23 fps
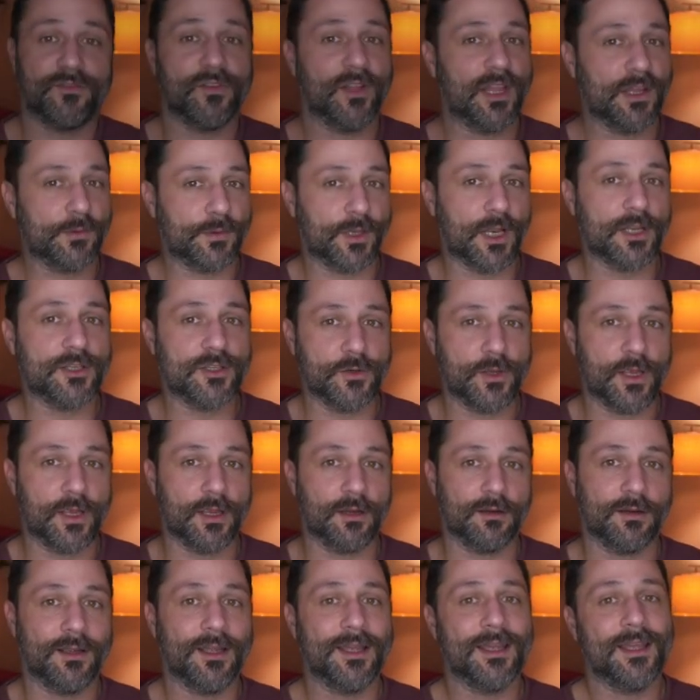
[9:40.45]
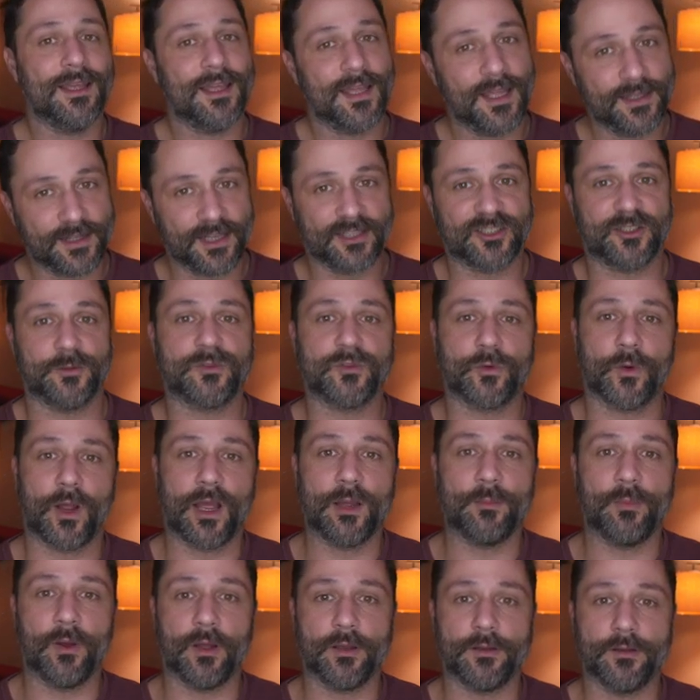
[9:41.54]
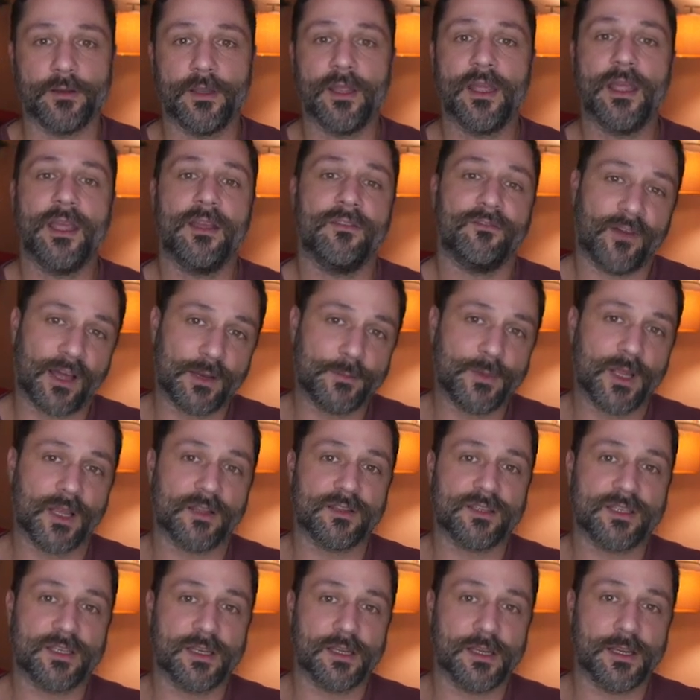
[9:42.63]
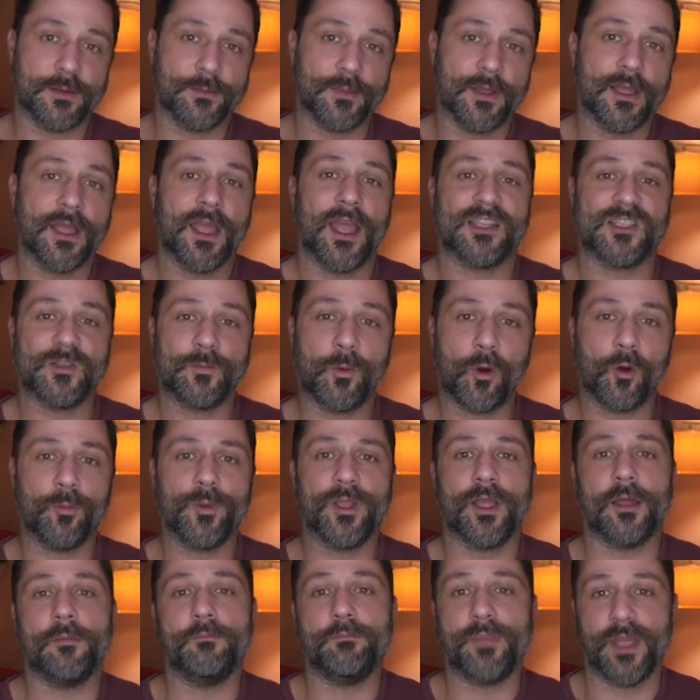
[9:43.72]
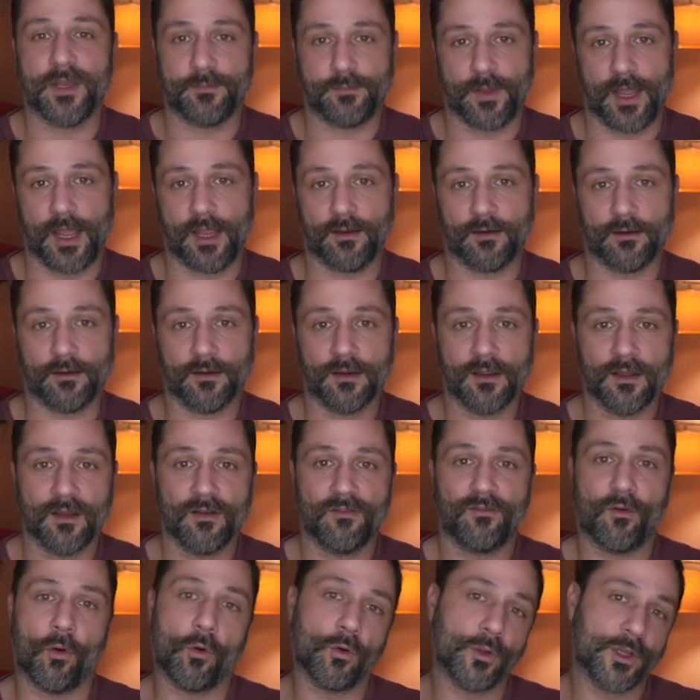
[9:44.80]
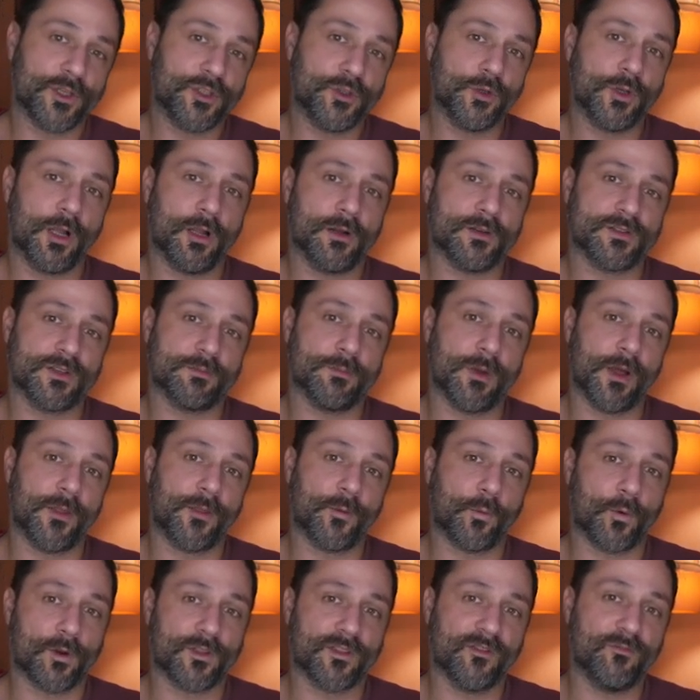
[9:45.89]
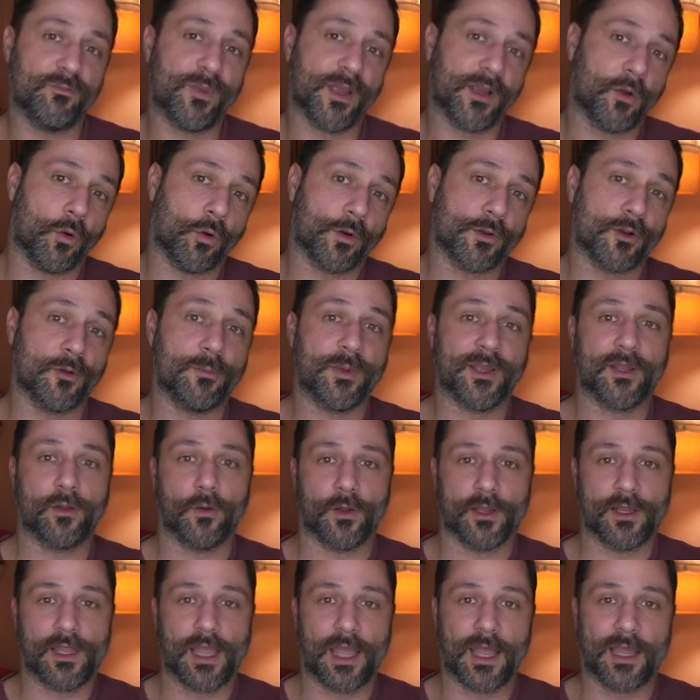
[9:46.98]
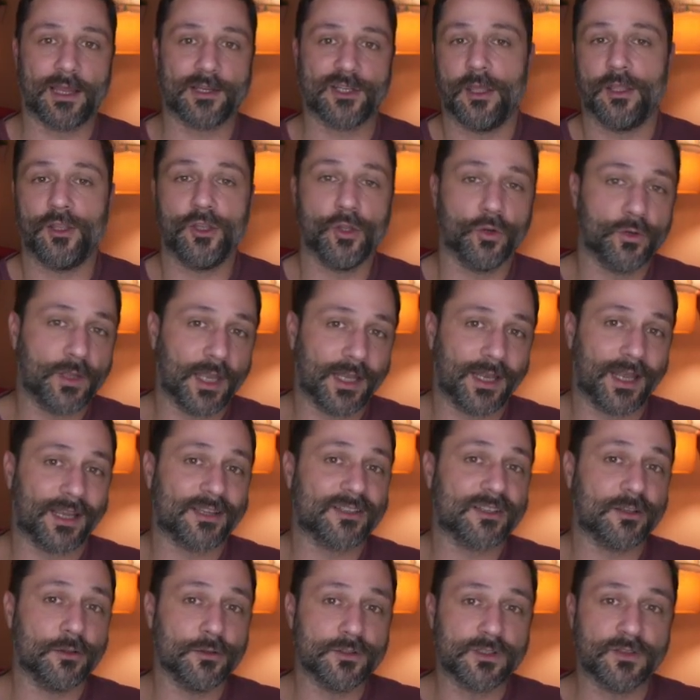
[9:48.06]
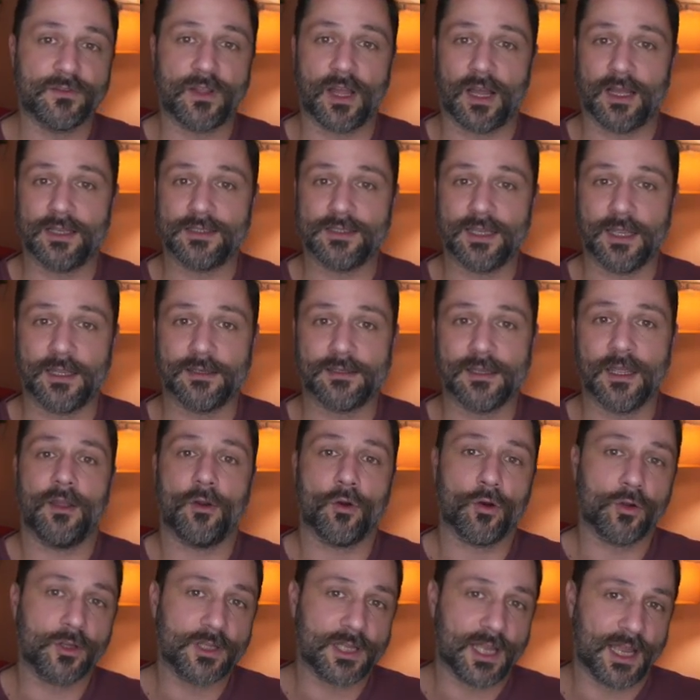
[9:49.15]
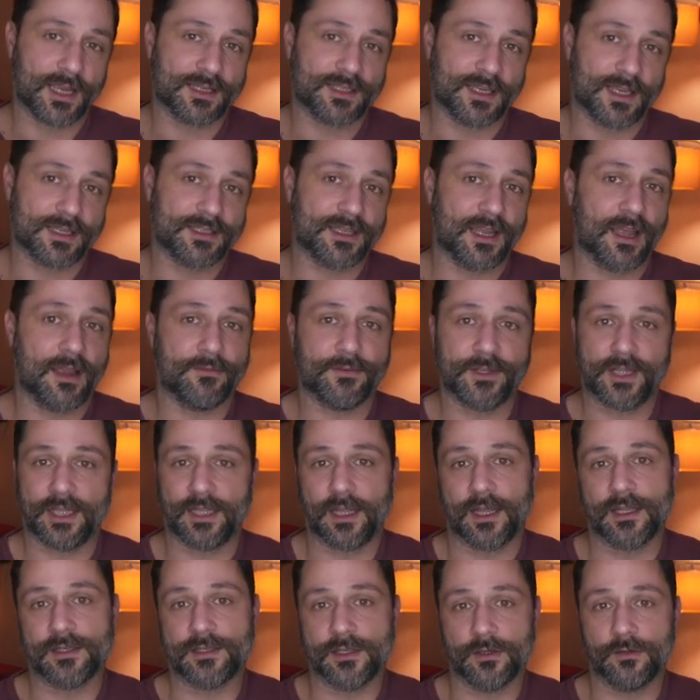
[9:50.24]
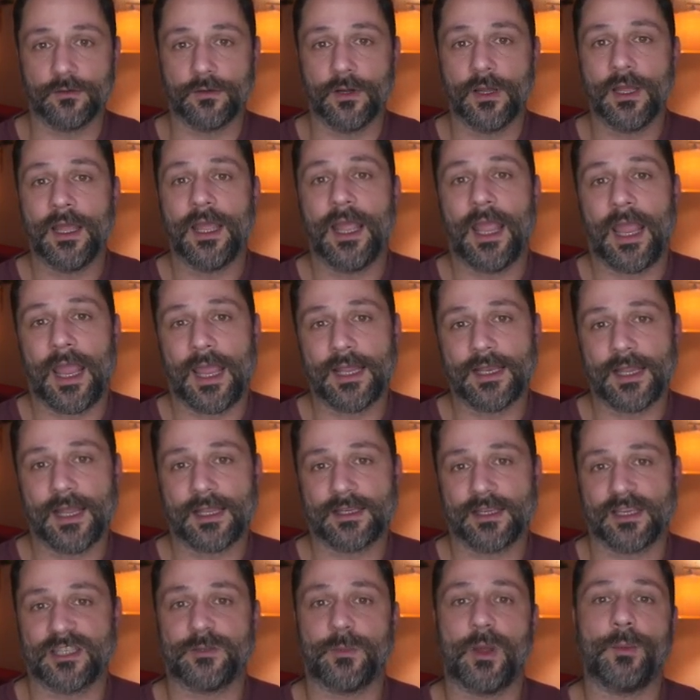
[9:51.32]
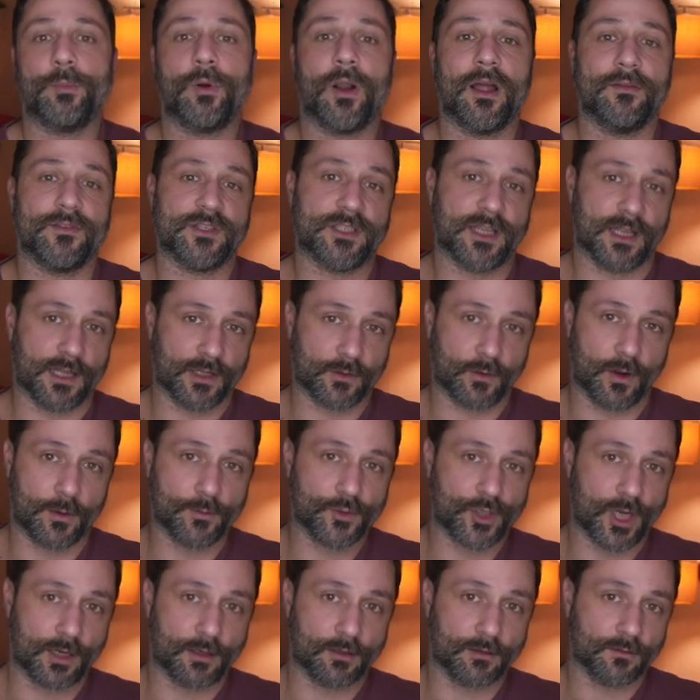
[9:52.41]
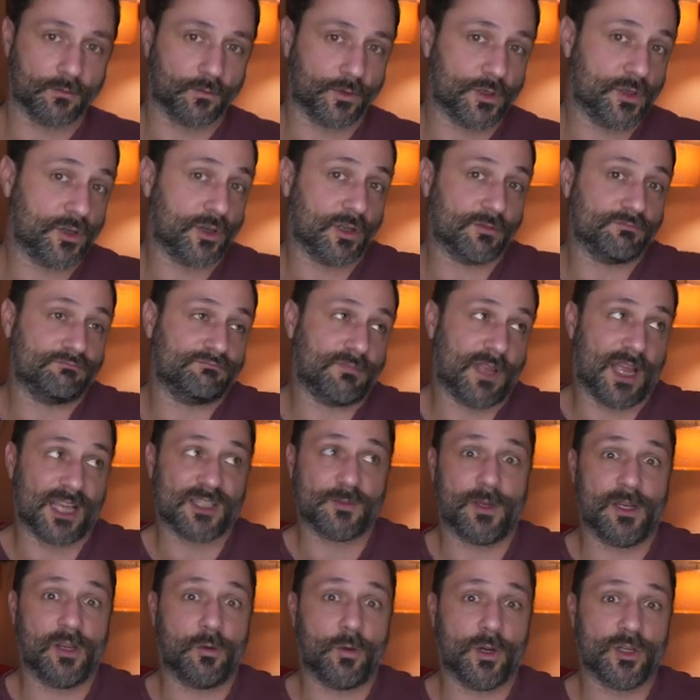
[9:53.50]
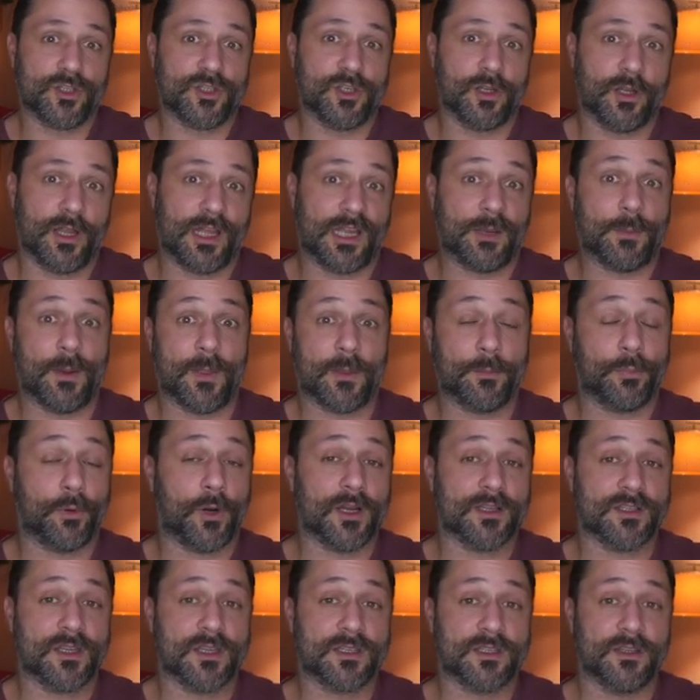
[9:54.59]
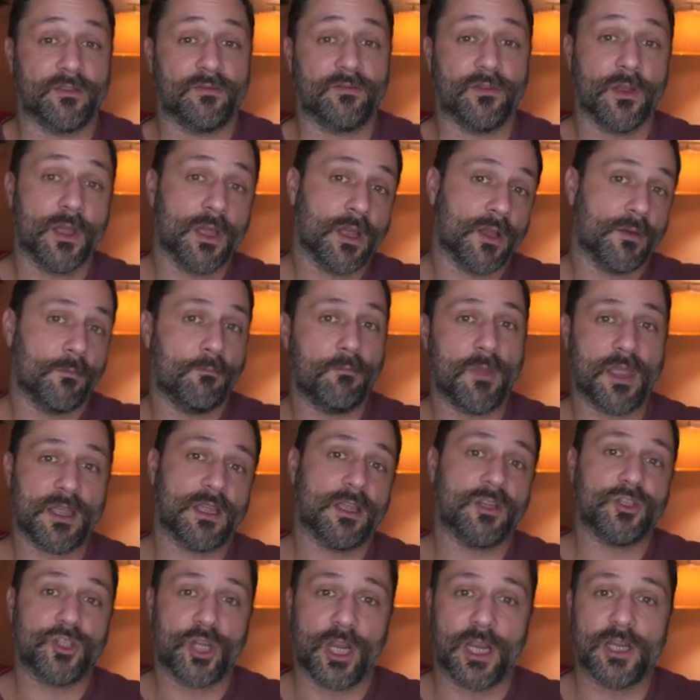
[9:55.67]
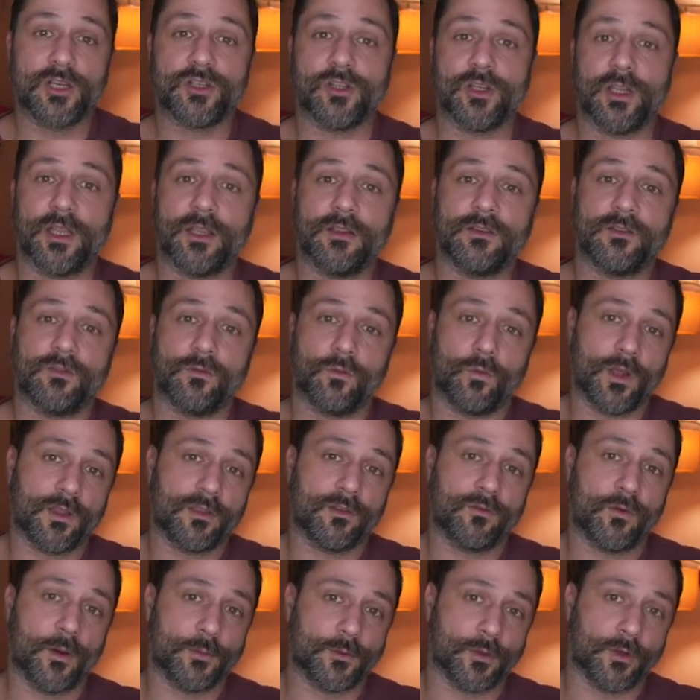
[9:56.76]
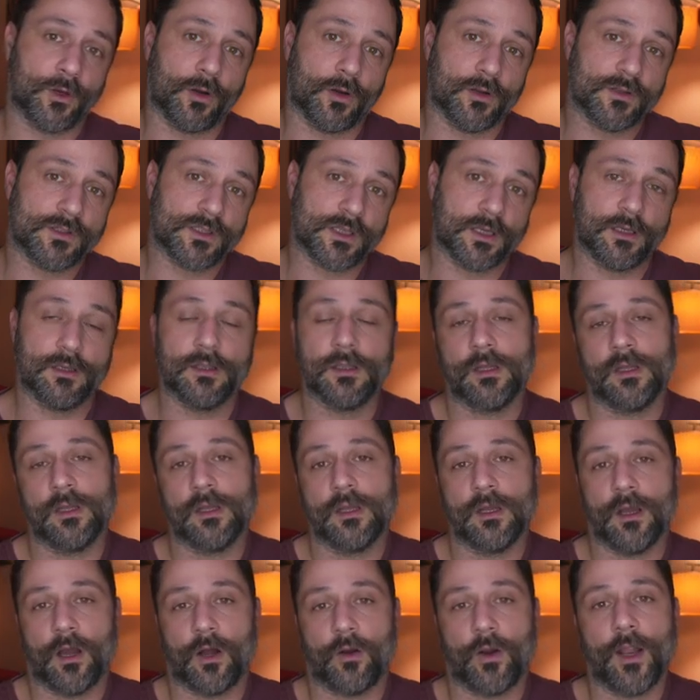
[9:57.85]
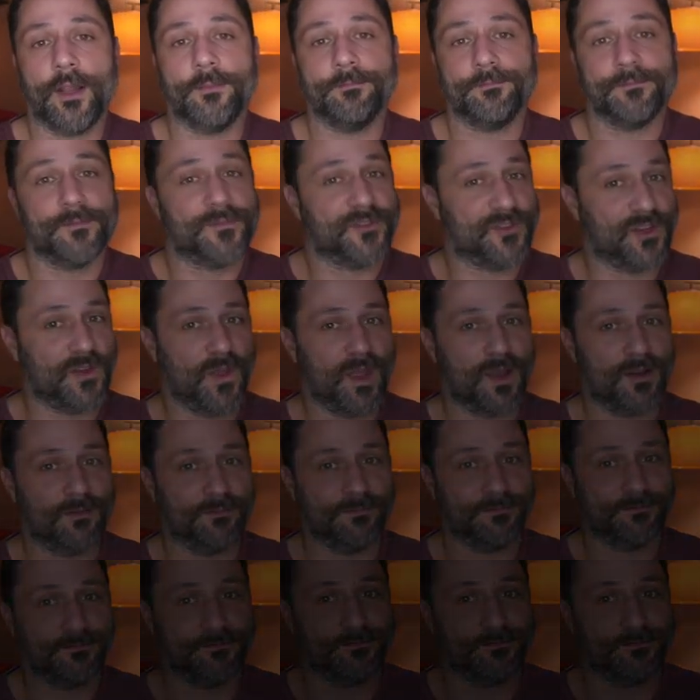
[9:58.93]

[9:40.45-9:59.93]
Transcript: If you like what I do here, hit that subscribe button, find me on Steem, and support me on Bitbacker. For only $2 a month worth of Bitcoin or Bitcoin Cash, you'll get exclusive content, early access to everything I do, and access to my private Telegram channel where you can ask me any question you like about the process of making changelings with cryptocurrency. All right, see you there.